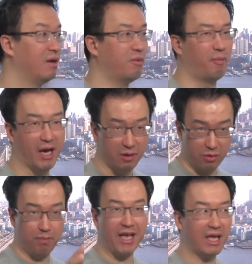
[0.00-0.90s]
But by
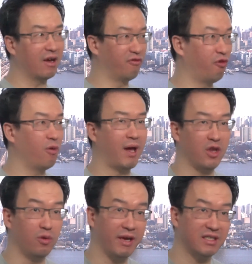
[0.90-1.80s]
picking a format,
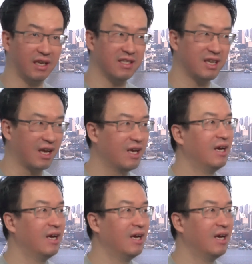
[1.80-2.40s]
you're basically saying,